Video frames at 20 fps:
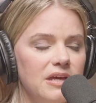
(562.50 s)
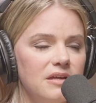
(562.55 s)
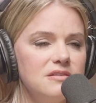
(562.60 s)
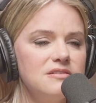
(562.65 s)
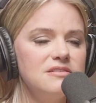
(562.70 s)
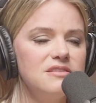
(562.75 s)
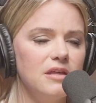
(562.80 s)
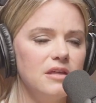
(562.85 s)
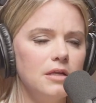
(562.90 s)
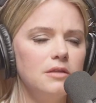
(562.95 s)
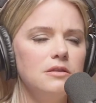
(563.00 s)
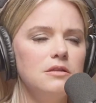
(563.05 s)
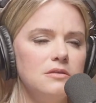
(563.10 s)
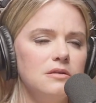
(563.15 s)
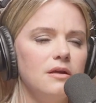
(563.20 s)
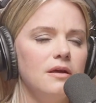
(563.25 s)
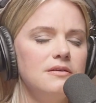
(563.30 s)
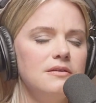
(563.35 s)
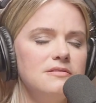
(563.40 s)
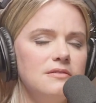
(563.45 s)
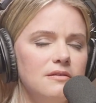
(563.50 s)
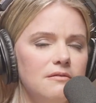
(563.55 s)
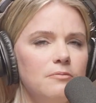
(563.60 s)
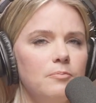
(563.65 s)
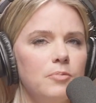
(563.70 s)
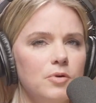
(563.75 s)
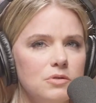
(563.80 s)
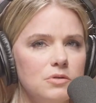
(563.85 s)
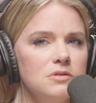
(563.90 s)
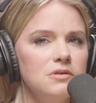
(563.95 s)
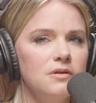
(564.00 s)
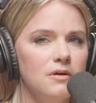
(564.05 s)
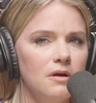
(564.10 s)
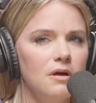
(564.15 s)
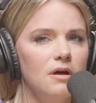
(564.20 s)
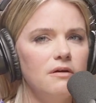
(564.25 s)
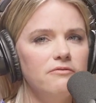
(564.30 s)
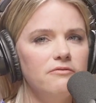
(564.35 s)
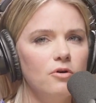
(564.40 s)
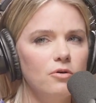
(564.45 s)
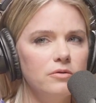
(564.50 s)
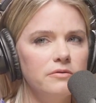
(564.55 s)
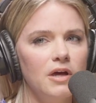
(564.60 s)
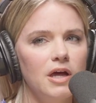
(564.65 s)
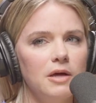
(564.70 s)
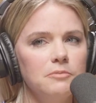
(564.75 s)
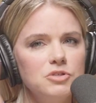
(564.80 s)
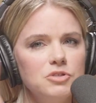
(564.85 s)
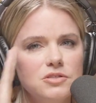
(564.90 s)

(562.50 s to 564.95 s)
is like the nicest person of all time.